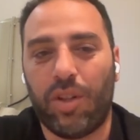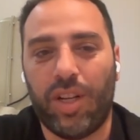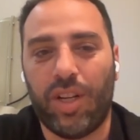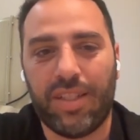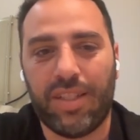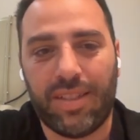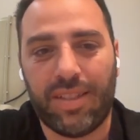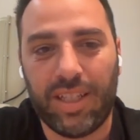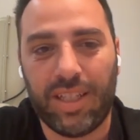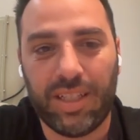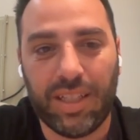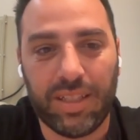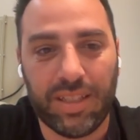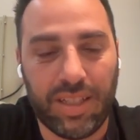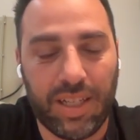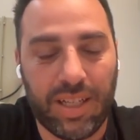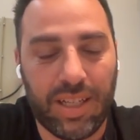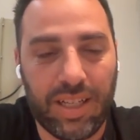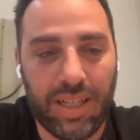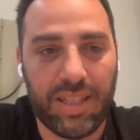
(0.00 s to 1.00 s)
So let's
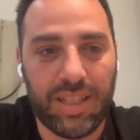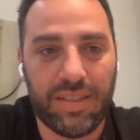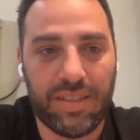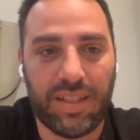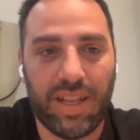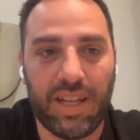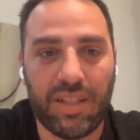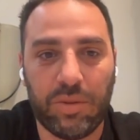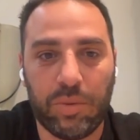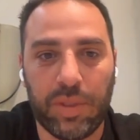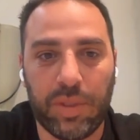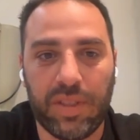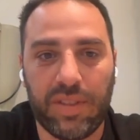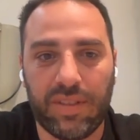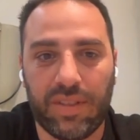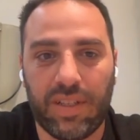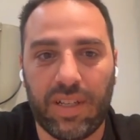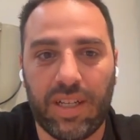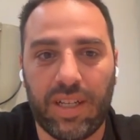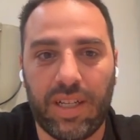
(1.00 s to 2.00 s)
start
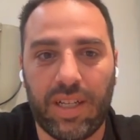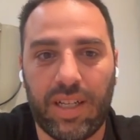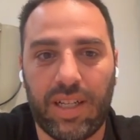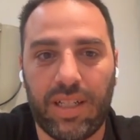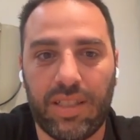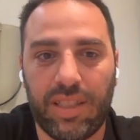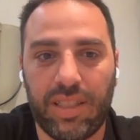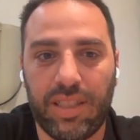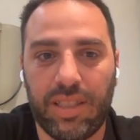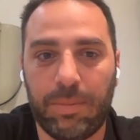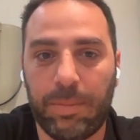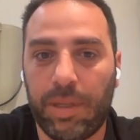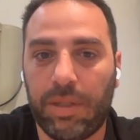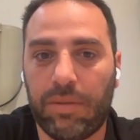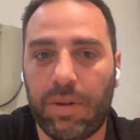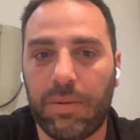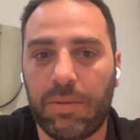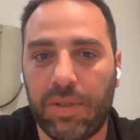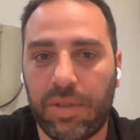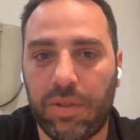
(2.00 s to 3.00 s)
with the
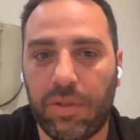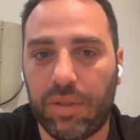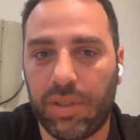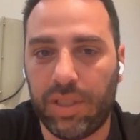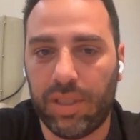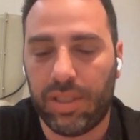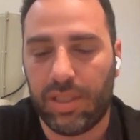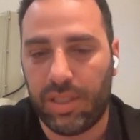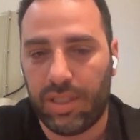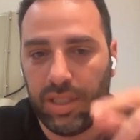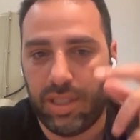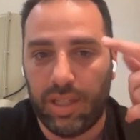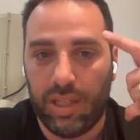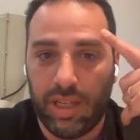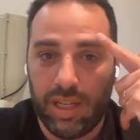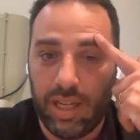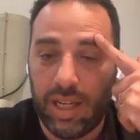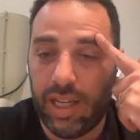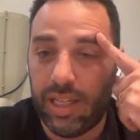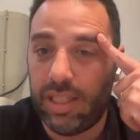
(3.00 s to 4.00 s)
background story.
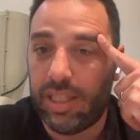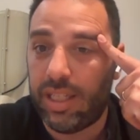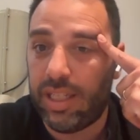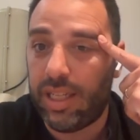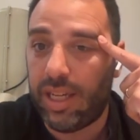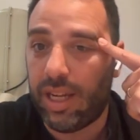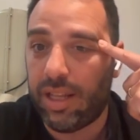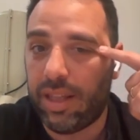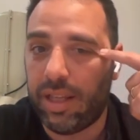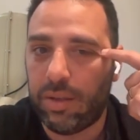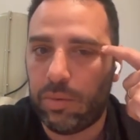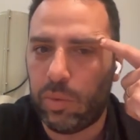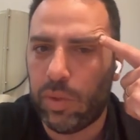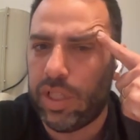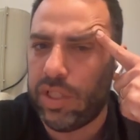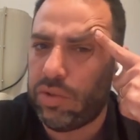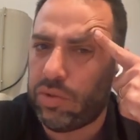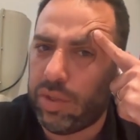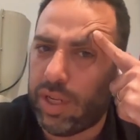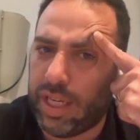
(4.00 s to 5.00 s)
And I think we
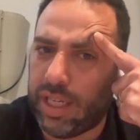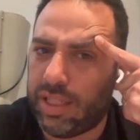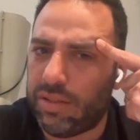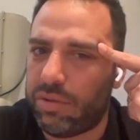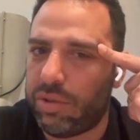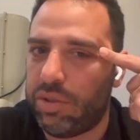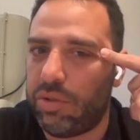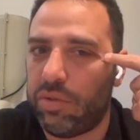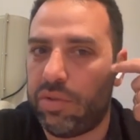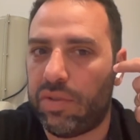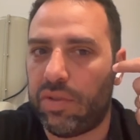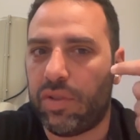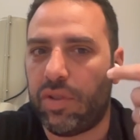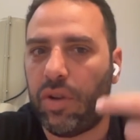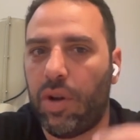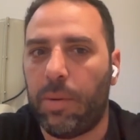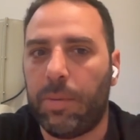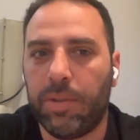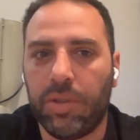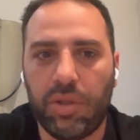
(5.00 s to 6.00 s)
need to like introduce
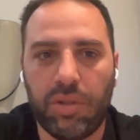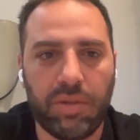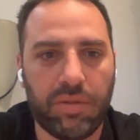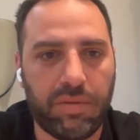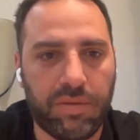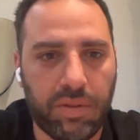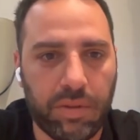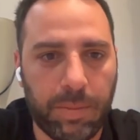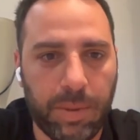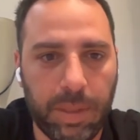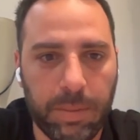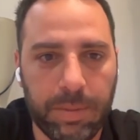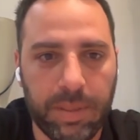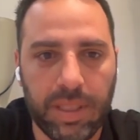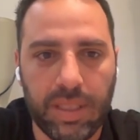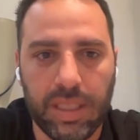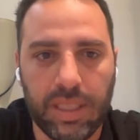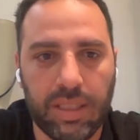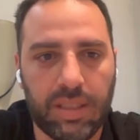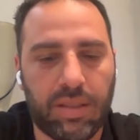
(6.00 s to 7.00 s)
Commodore for
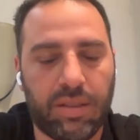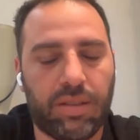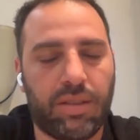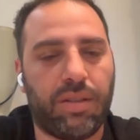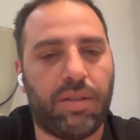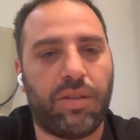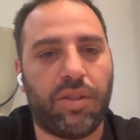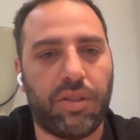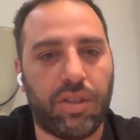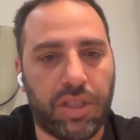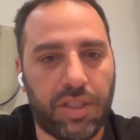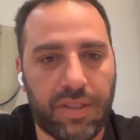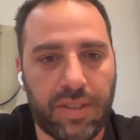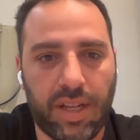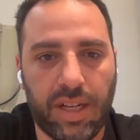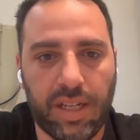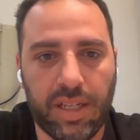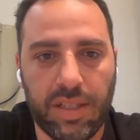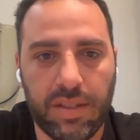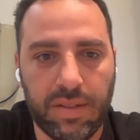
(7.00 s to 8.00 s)
maybe 30
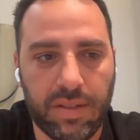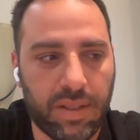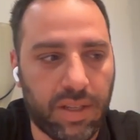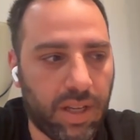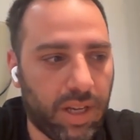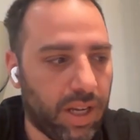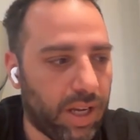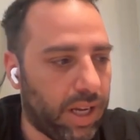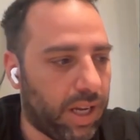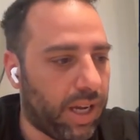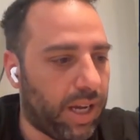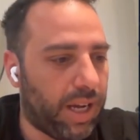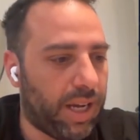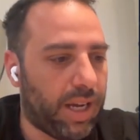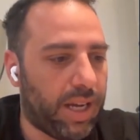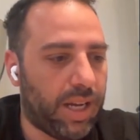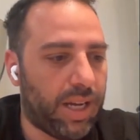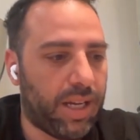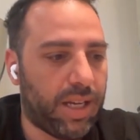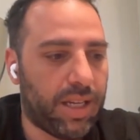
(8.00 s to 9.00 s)
seconds.
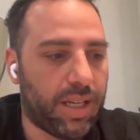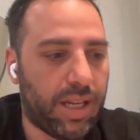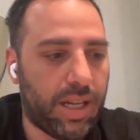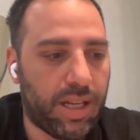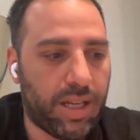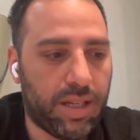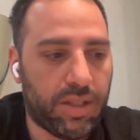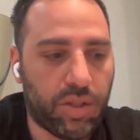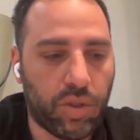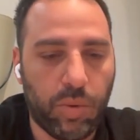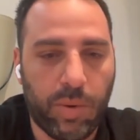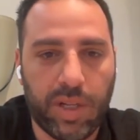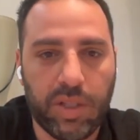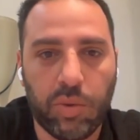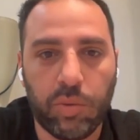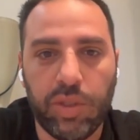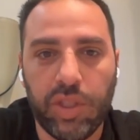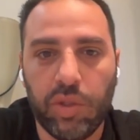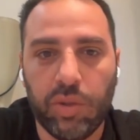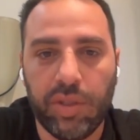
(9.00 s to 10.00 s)
So what
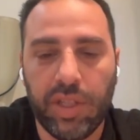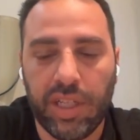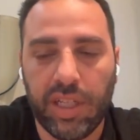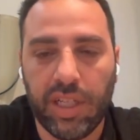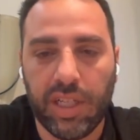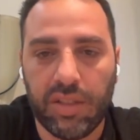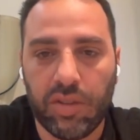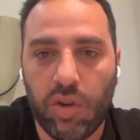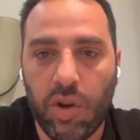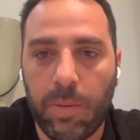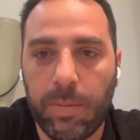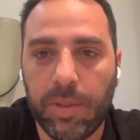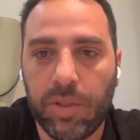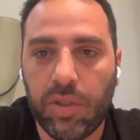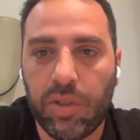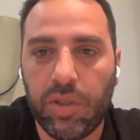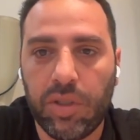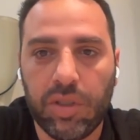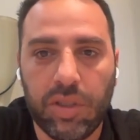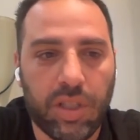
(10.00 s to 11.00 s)
do we do here at
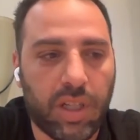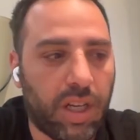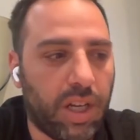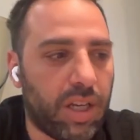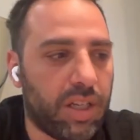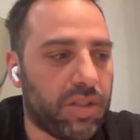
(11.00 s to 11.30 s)
Commodore?